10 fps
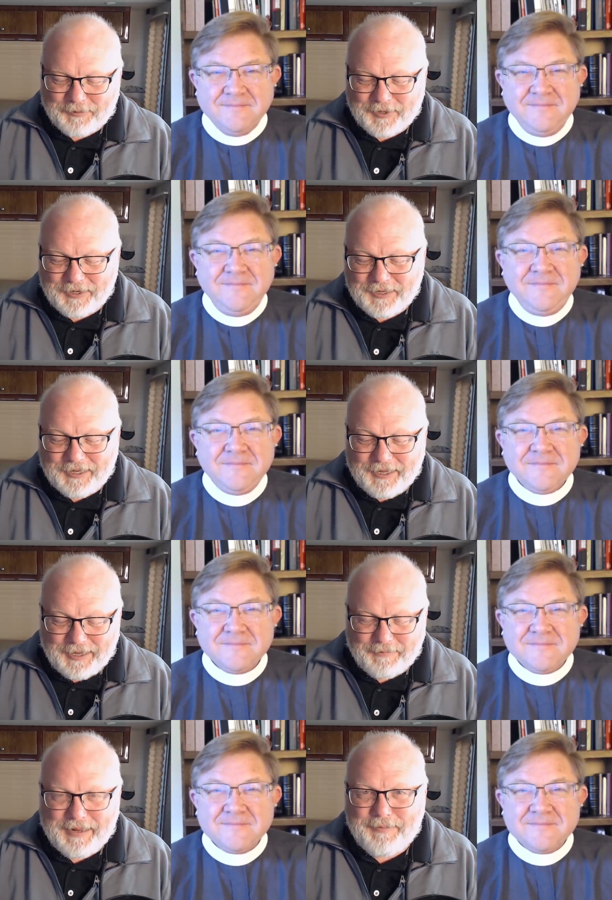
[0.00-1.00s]
Speaker 1: one,
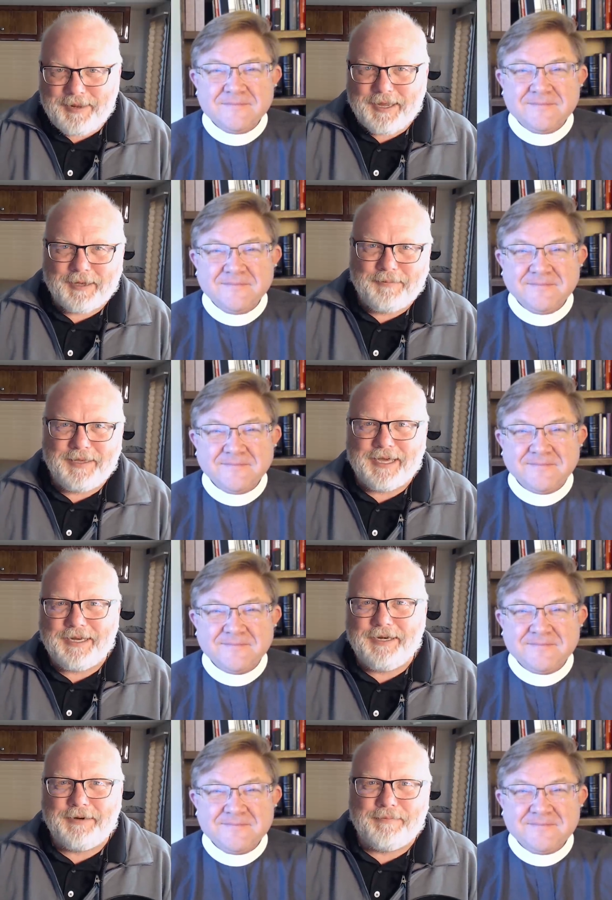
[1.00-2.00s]
and maybe I'll be out
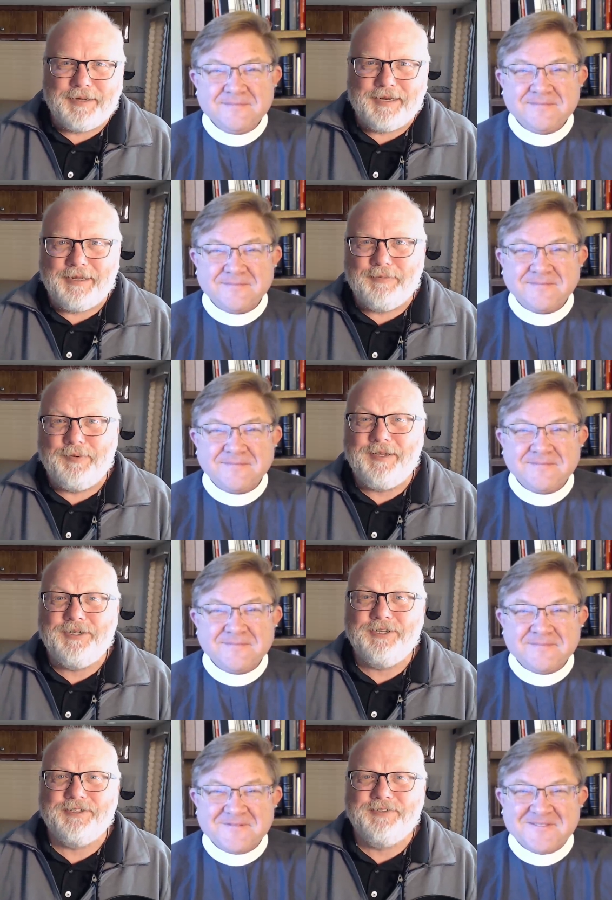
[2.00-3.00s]
of here Monday. We
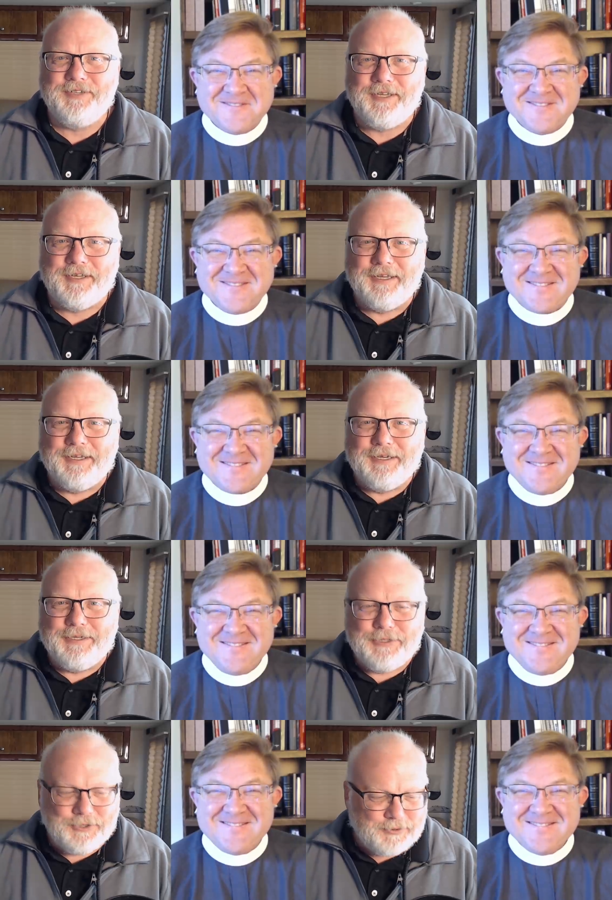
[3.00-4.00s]
shall see.
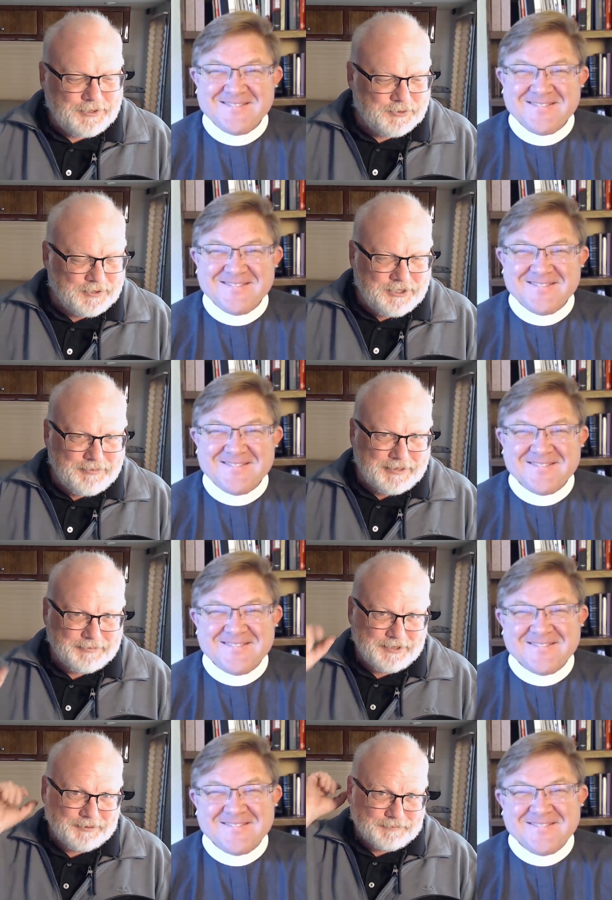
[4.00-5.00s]
George, what you been up
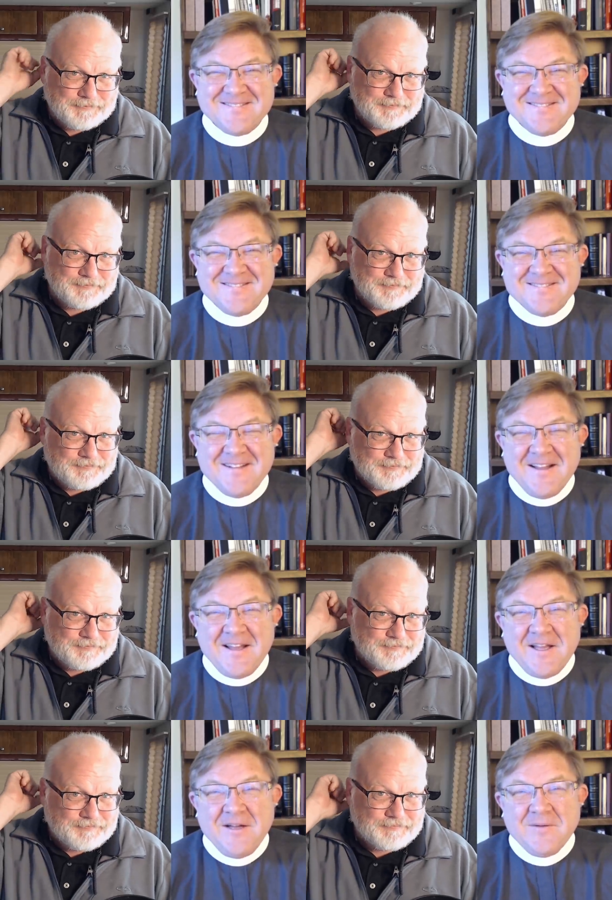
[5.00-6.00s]
to?
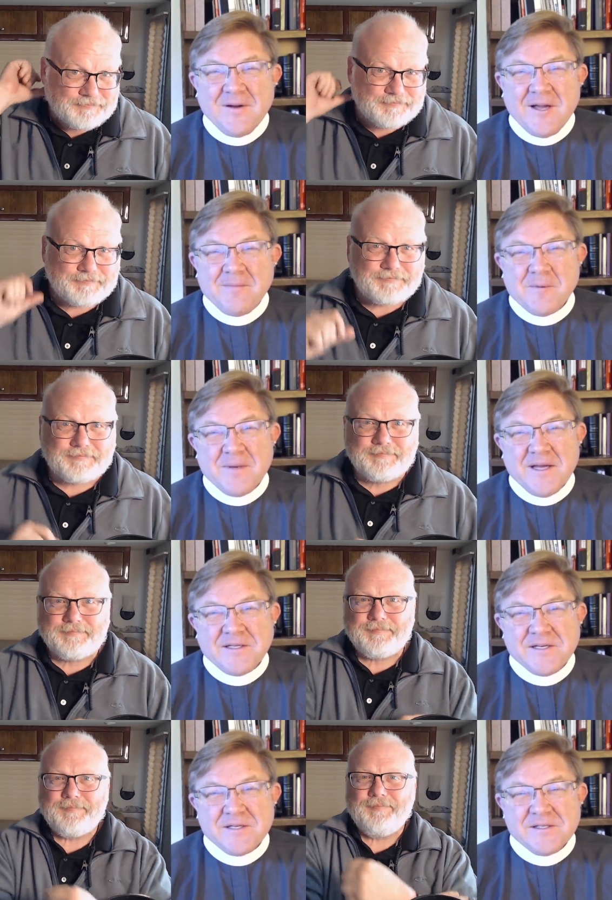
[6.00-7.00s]
Speaker 2: Well, I'm a
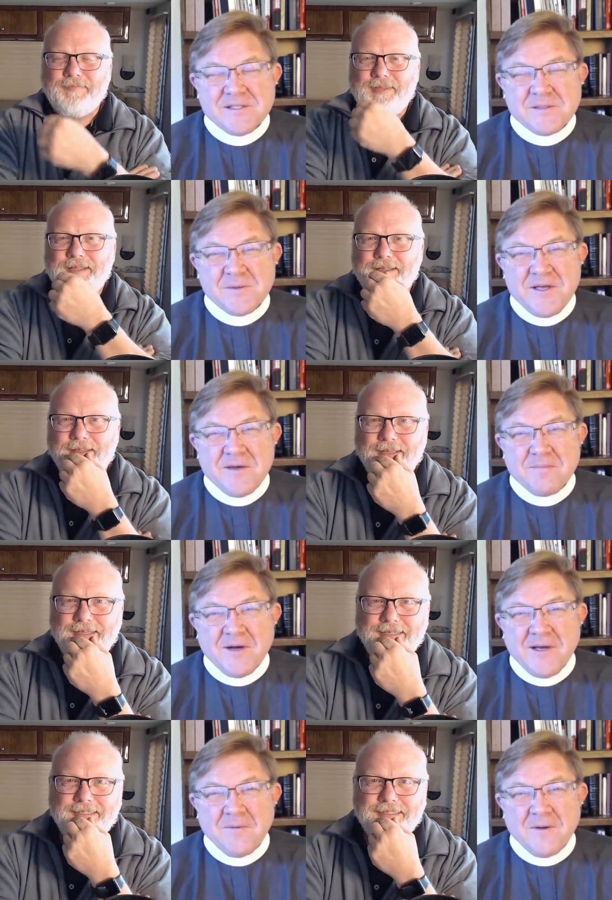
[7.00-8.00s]
bachelor this week.
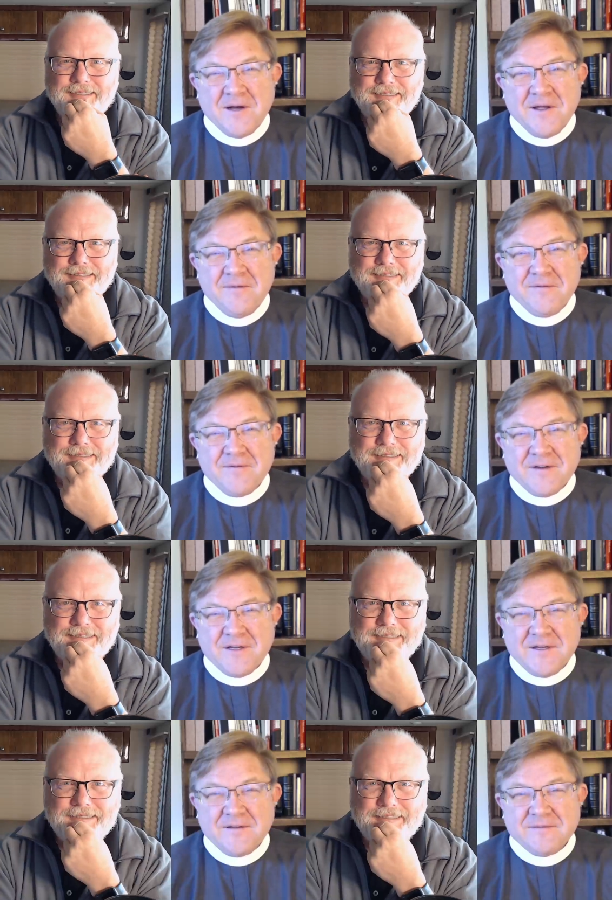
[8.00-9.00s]
My wife,
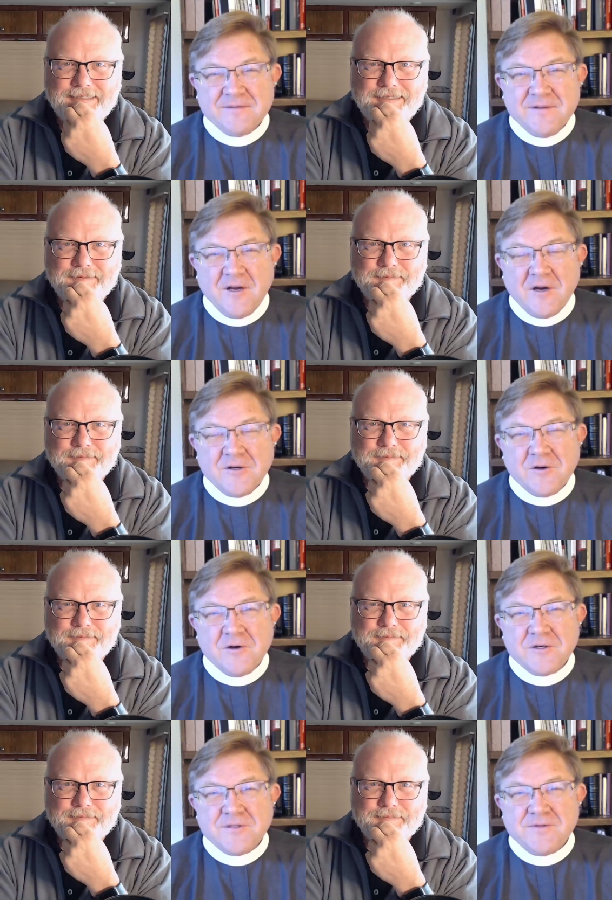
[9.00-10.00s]
our
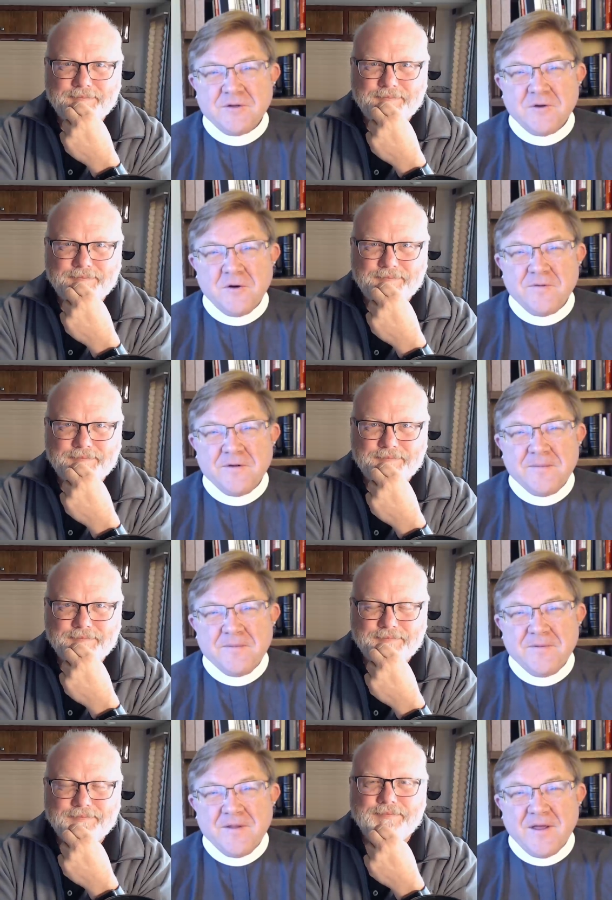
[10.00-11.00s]
daughters flew over
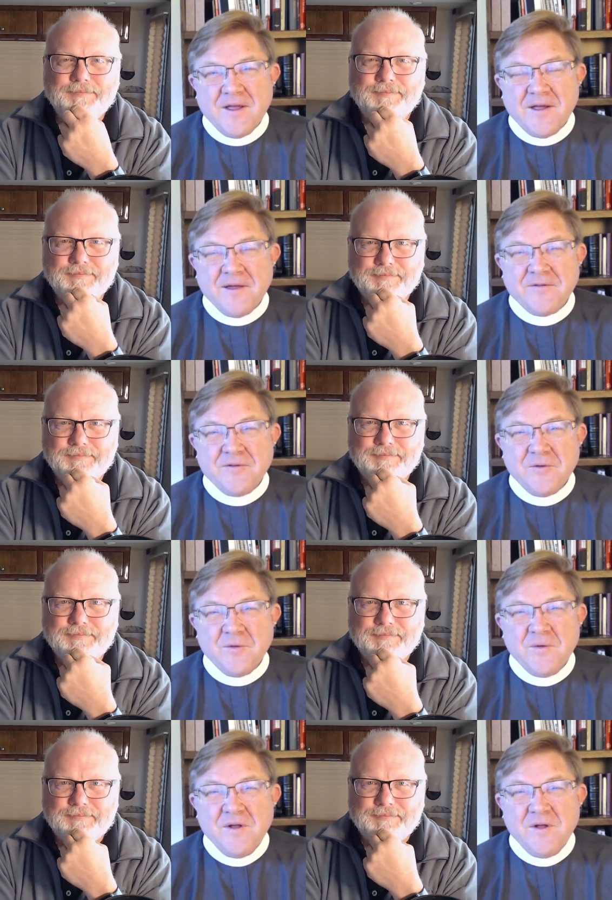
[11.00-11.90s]
to